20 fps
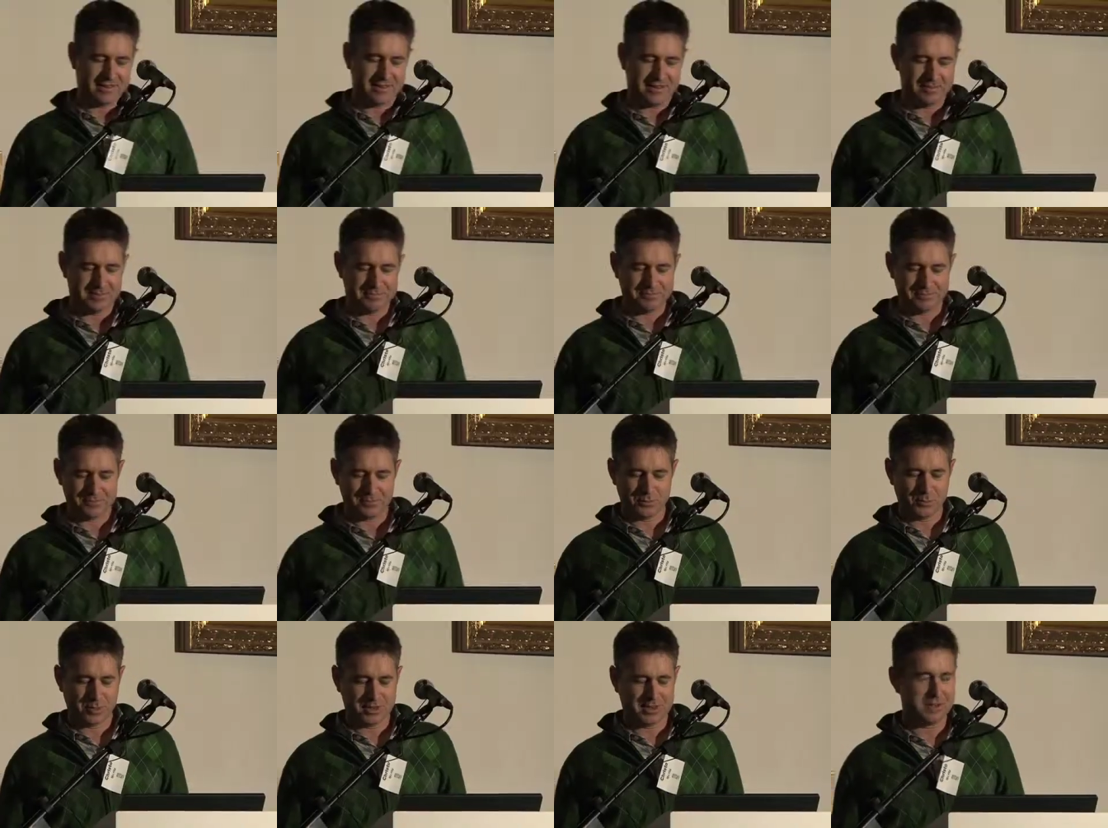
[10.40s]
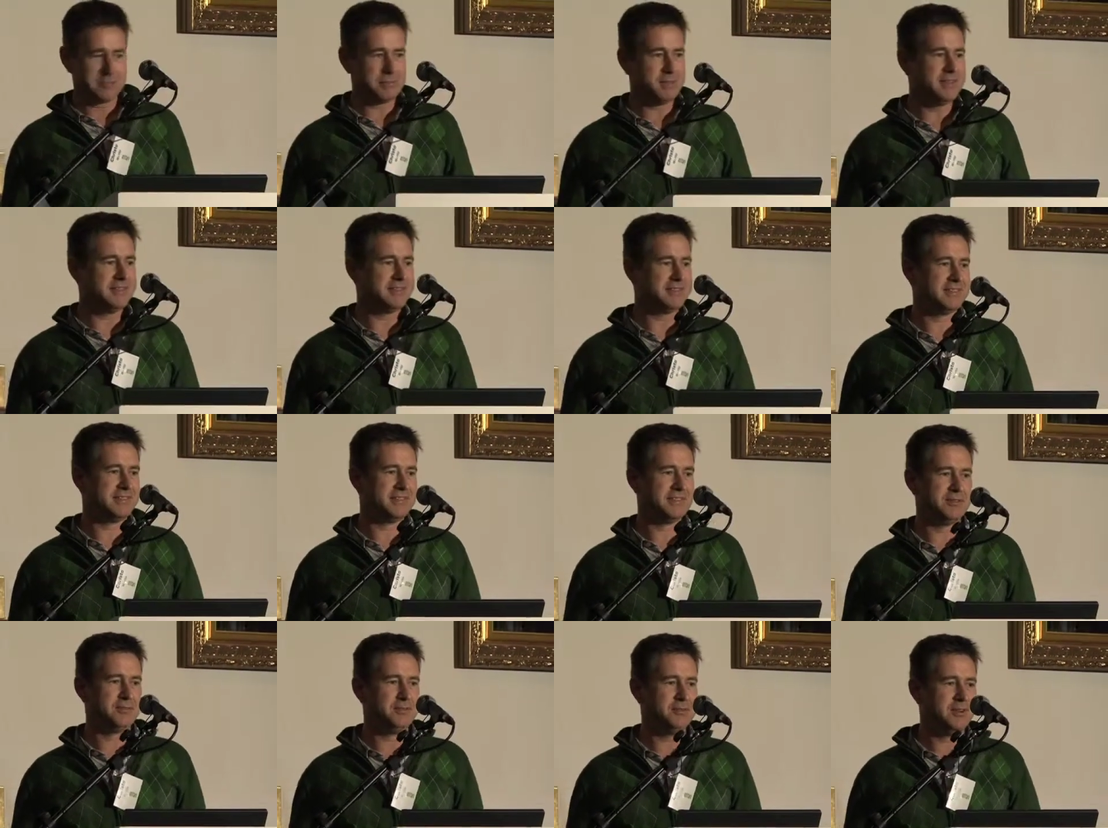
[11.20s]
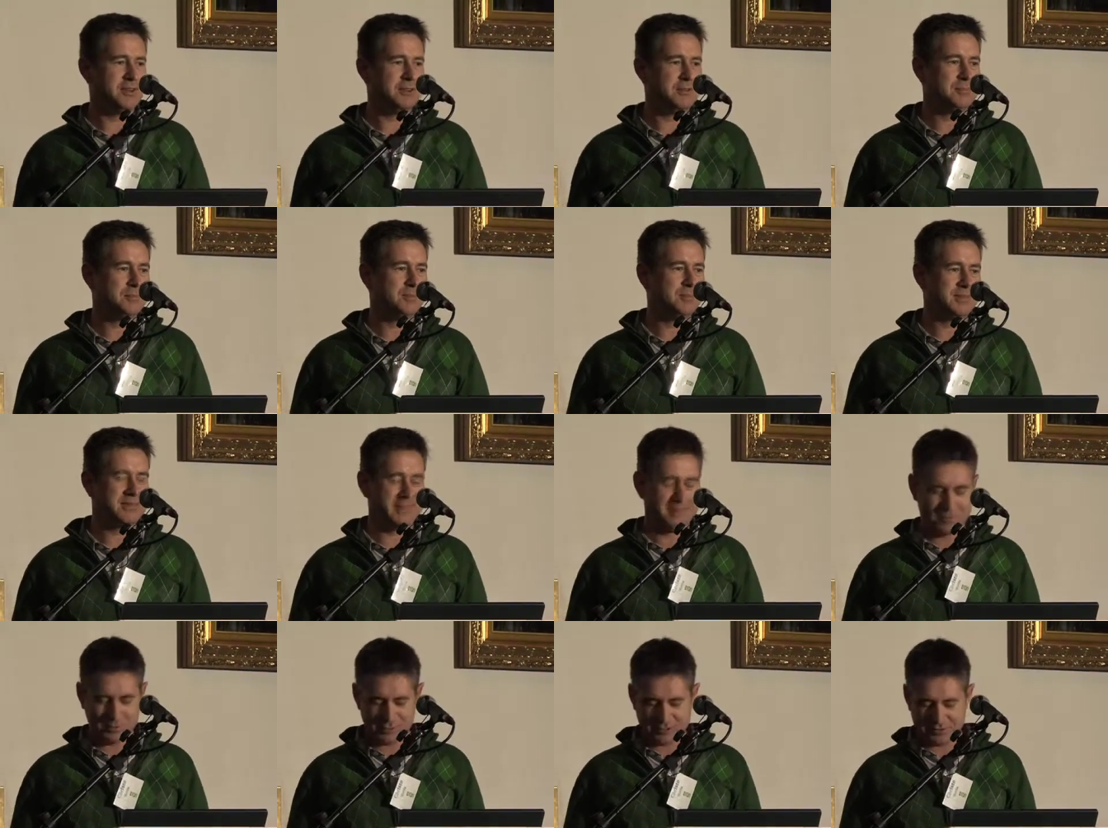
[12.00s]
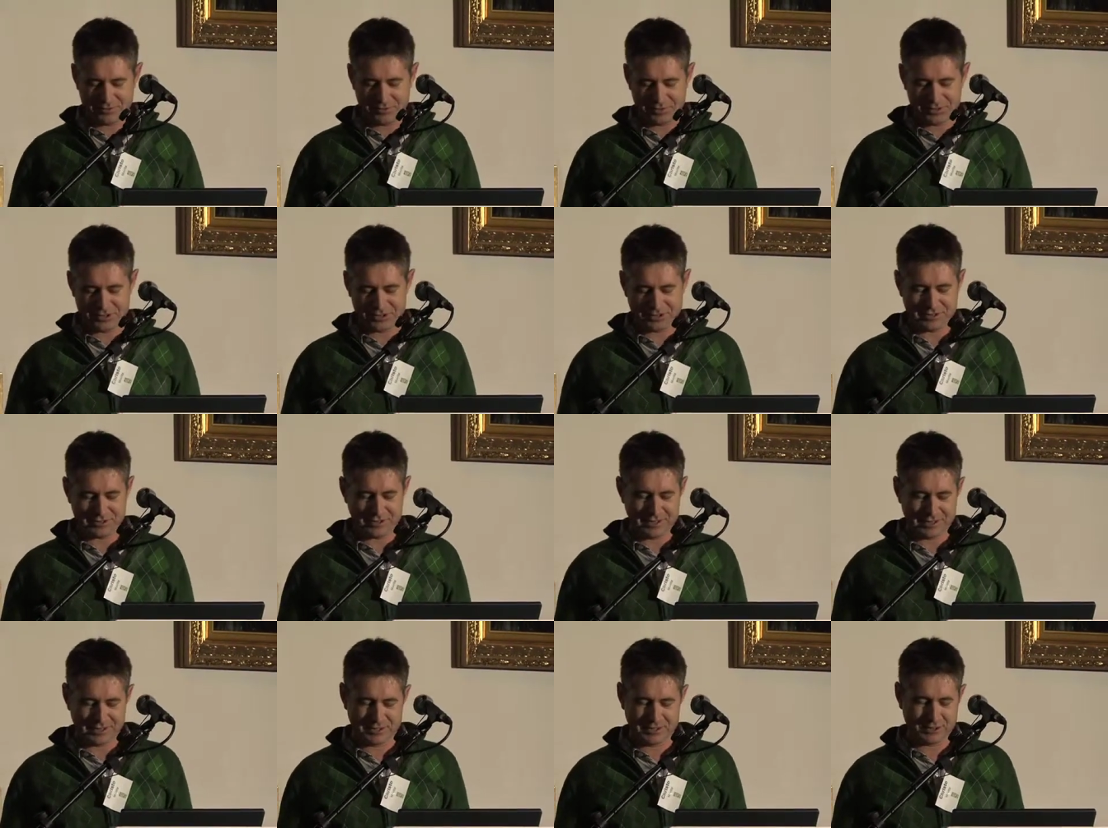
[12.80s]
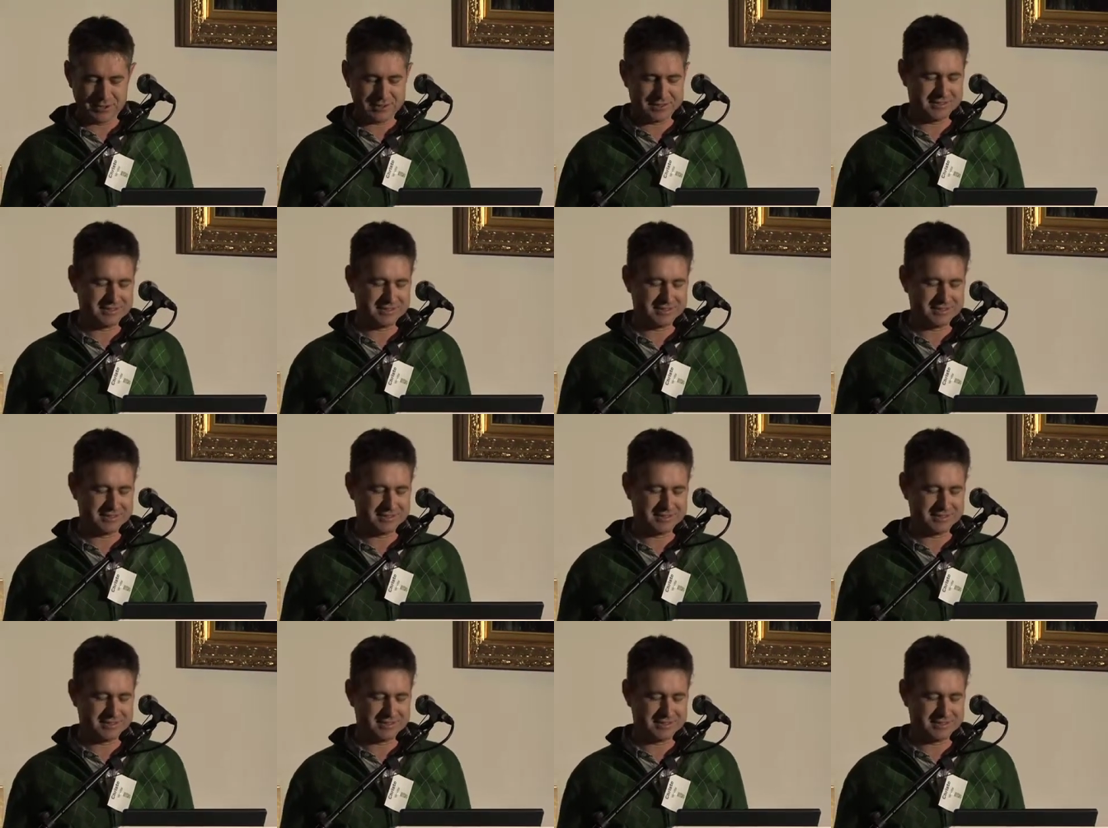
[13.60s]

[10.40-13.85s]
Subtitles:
When I met Philip, he was a very strange,